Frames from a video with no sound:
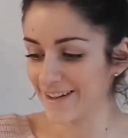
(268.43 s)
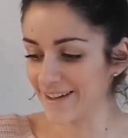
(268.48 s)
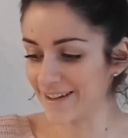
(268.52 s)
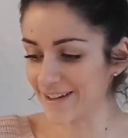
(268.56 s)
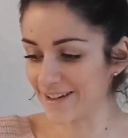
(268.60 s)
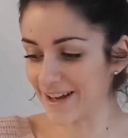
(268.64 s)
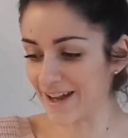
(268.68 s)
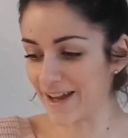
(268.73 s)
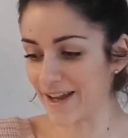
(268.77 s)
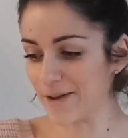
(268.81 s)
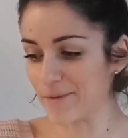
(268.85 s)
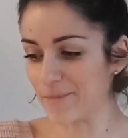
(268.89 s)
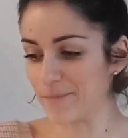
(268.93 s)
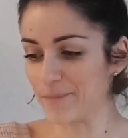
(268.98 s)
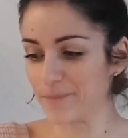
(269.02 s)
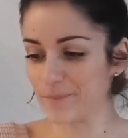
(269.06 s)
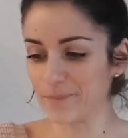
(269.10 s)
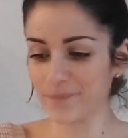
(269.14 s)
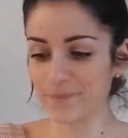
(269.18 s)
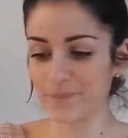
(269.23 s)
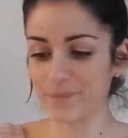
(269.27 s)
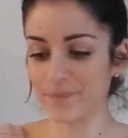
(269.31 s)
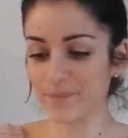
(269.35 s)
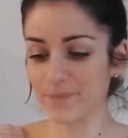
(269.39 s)
Okay,
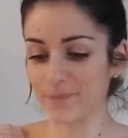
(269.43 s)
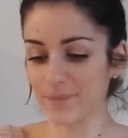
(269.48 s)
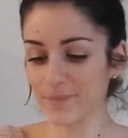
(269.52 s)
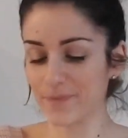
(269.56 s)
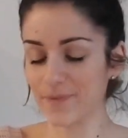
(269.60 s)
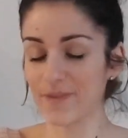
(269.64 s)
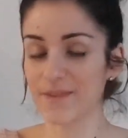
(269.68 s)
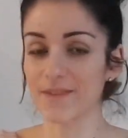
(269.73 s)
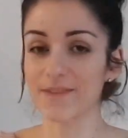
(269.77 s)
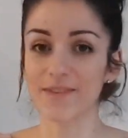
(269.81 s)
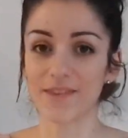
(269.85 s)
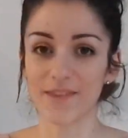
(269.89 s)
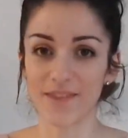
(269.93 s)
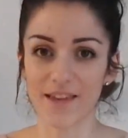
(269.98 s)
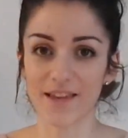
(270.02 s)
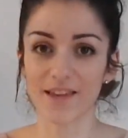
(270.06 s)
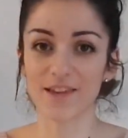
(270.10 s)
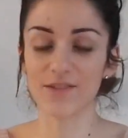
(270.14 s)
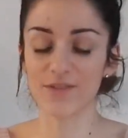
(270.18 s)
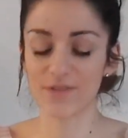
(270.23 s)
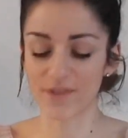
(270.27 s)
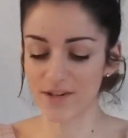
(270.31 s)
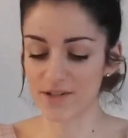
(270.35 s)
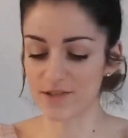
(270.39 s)
so
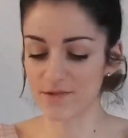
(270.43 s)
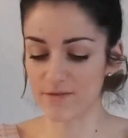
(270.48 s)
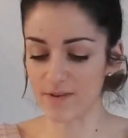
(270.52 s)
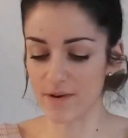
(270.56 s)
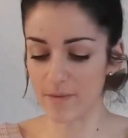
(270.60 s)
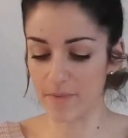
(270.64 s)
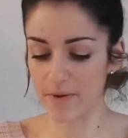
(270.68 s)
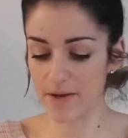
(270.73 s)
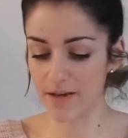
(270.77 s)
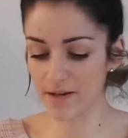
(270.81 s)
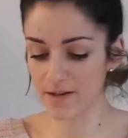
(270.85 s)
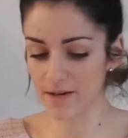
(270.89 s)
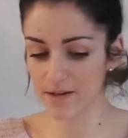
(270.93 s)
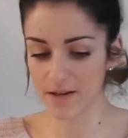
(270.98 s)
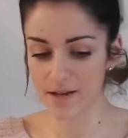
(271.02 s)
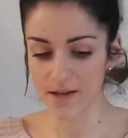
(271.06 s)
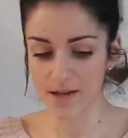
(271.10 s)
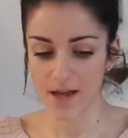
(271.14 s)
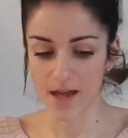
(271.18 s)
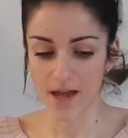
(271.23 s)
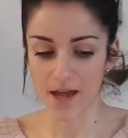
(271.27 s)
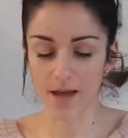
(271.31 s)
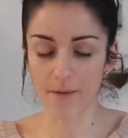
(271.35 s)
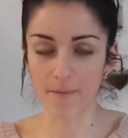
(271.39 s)
then you thread your ribbon.
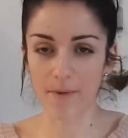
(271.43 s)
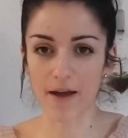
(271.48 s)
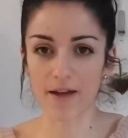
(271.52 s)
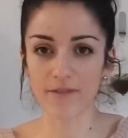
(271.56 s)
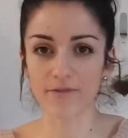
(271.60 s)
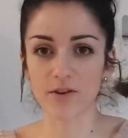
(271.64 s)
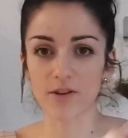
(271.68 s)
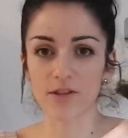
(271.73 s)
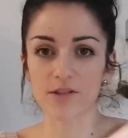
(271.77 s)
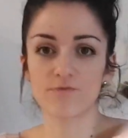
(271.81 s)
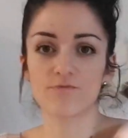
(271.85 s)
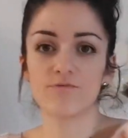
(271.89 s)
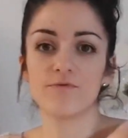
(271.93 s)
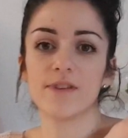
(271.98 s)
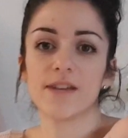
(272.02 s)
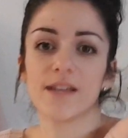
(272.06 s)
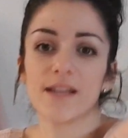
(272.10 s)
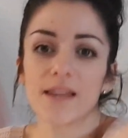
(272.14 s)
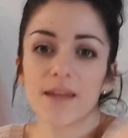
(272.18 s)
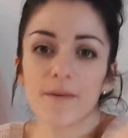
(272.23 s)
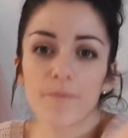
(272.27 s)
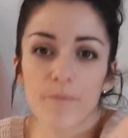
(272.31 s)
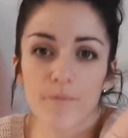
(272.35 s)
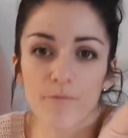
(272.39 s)
I've got this
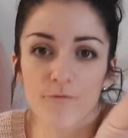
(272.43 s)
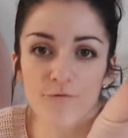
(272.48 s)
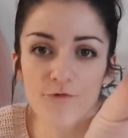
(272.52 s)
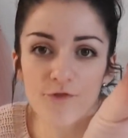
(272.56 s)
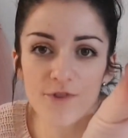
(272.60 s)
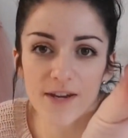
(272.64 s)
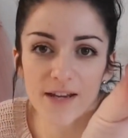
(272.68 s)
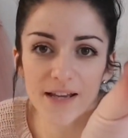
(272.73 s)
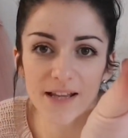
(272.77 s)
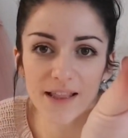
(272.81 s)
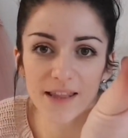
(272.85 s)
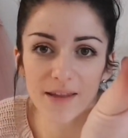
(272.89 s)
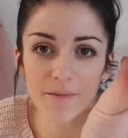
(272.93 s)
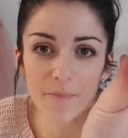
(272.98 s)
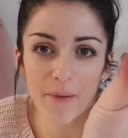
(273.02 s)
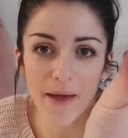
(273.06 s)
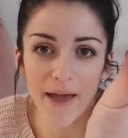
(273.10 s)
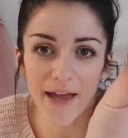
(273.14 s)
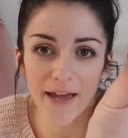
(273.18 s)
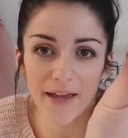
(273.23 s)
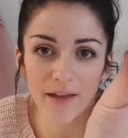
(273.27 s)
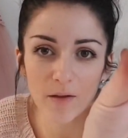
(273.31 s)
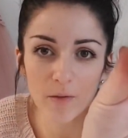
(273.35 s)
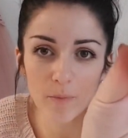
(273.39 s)
really
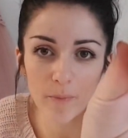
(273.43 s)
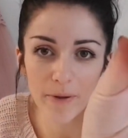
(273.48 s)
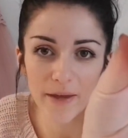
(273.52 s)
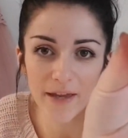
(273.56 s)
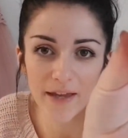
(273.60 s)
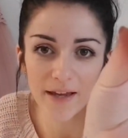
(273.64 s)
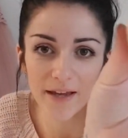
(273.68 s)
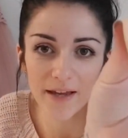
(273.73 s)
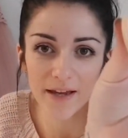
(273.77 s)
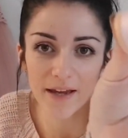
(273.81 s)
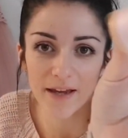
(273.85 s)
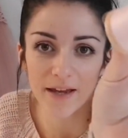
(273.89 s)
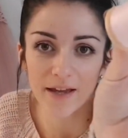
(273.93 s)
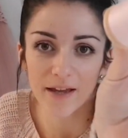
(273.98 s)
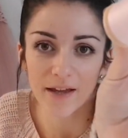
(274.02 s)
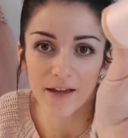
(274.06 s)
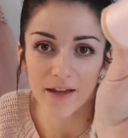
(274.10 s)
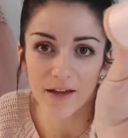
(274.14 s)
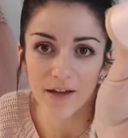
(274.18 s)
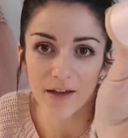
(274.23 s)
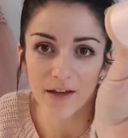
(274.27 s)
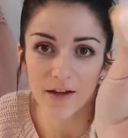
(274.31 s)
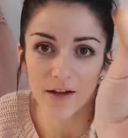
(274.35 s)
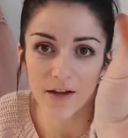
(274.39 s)
pale pink
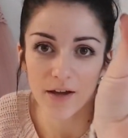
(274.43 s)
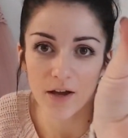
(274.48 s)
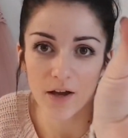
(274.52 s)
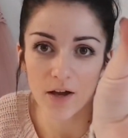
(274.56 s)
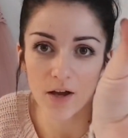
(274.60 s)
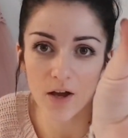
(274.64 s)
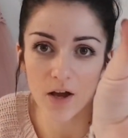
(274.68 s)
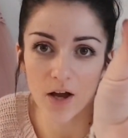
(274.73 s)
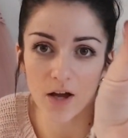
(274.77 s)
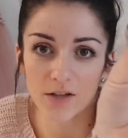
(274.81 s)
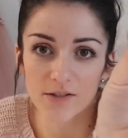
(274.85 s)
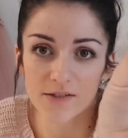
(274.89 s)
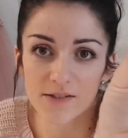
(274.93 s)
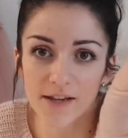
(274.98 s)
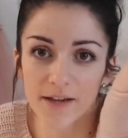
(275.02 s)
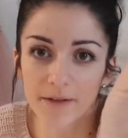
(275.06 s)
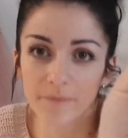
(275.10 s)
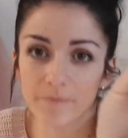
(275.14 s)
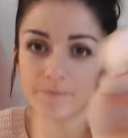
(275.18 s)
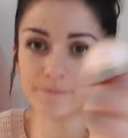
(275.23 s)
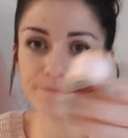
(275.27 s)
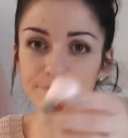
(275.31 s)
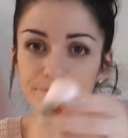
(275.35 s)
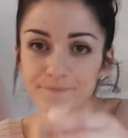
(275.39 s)

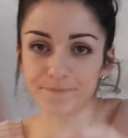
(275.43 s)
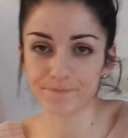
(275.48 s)
cotton,